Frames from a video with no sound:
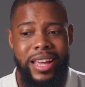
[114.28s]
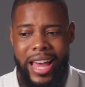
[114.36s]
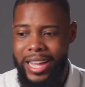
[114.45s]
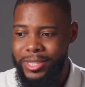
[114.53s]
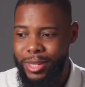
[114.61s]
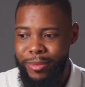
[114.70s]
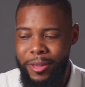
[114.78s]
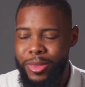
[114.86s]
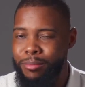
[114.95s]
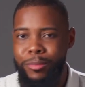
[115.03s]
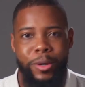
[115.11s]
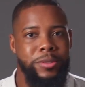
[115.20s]
Ask about
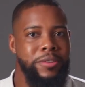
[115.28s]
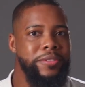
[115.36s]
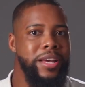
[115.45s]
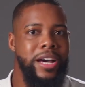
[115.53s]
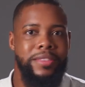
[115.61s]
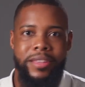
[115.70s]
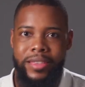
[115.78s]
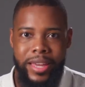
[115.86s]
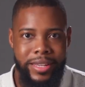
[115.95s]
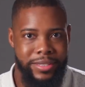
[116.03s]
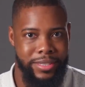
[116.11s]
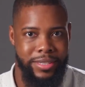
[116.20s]
the moves of God that
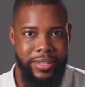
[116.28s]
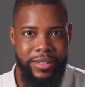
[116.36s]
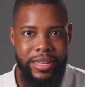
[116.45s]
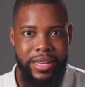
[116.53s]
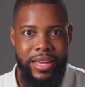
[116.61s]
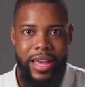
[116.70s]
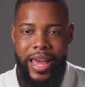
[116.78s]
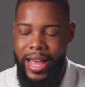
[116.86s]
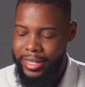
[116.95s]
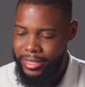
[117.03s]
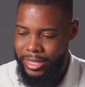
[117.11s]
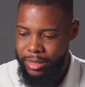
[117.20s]
they've seen.
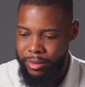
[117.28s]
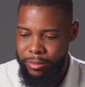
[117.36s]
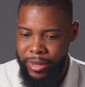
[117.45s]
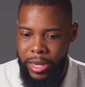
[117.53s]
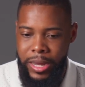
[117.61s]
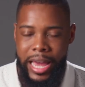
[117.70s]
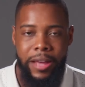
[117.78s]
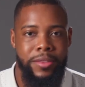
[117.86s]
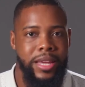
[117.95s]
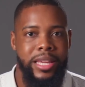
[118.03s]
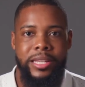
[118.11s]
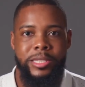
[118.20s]
Ask them about how
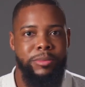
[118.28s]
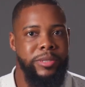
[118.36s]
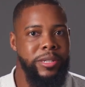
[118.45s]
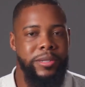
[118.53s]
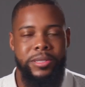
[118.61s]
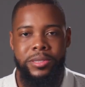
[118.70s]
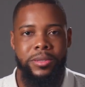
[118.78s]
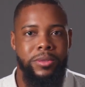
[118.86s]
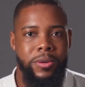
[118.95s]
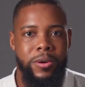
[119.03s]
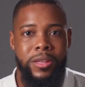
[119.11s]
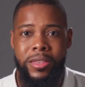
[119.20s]
they experience the
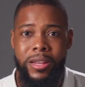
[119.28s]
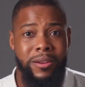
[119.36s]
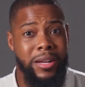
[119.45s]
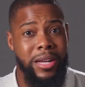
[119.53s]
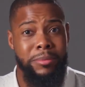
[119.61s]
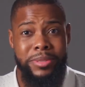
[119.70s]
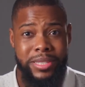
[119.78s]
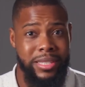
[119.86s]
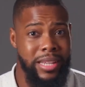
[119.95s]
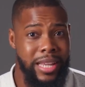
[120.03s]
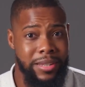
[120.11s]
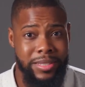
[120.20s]
Lord and their ups and
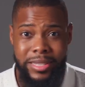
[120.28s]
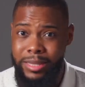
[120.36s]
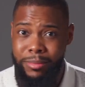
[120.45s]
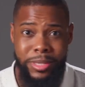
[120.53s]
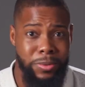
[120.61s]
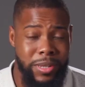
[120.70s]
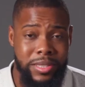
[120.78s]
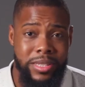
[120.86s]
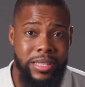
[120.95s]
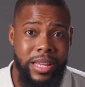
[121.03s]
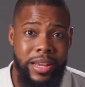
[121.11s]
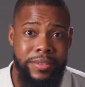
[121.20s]
downs and in-betweens
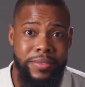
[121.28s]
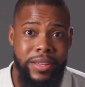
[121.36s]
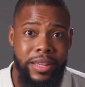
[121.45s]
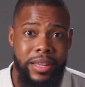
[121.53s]
in life.